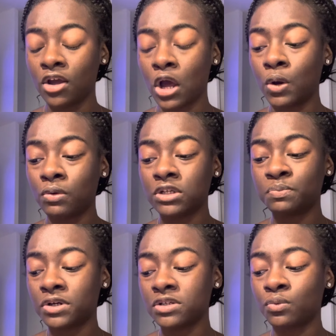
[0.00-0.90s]
on who this
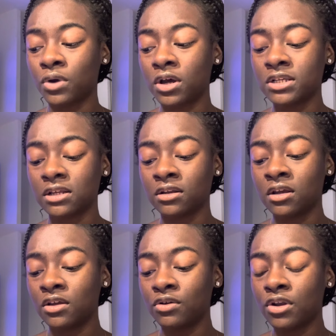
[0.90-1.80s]
person was and
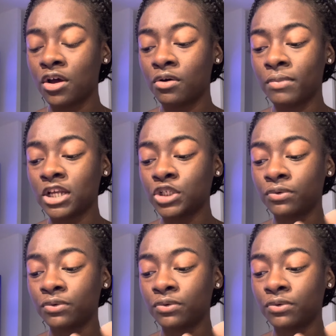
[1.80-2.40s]
you know made you